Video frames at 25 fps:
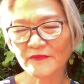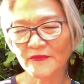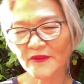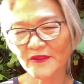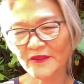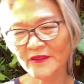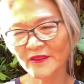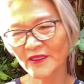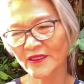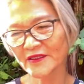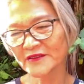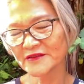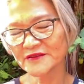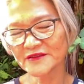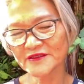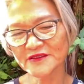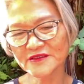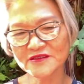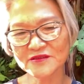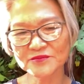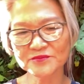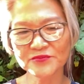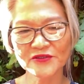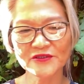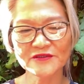then this
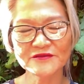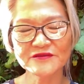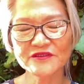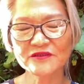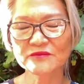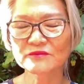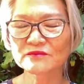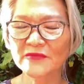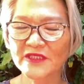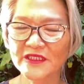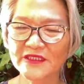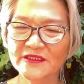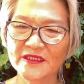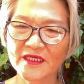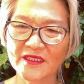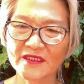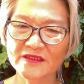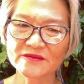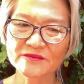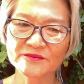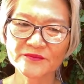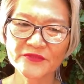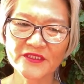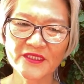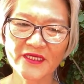person may not
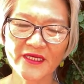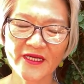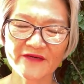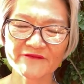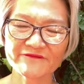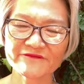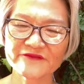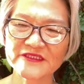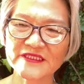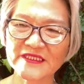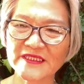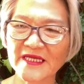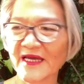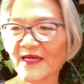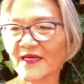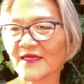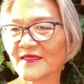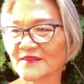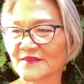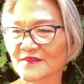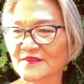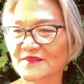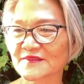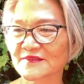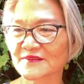have
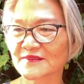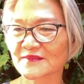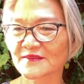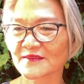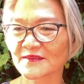taste.